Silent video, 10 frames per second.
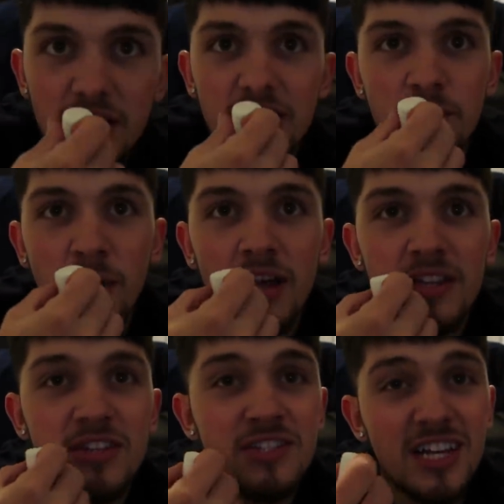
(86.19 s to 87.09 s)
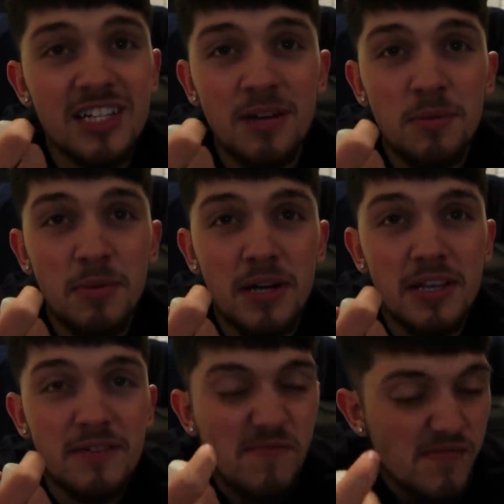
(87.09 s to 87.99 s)
it in your mouth and you say chubby bunny.
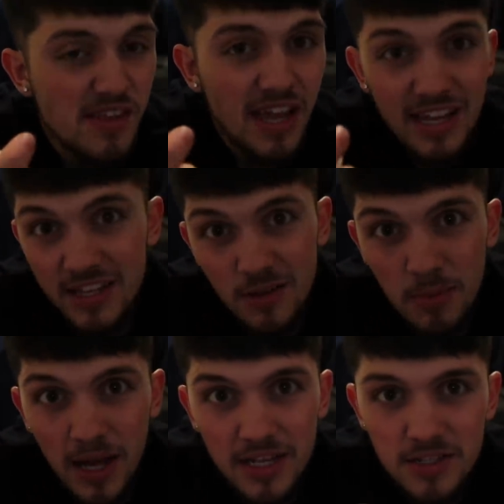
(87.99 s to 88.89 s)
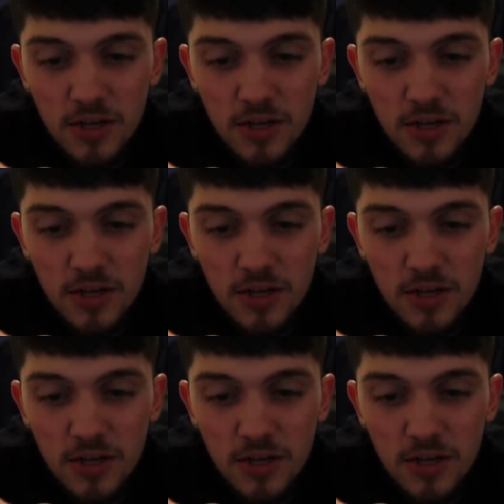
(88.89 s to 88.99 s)
And you pass.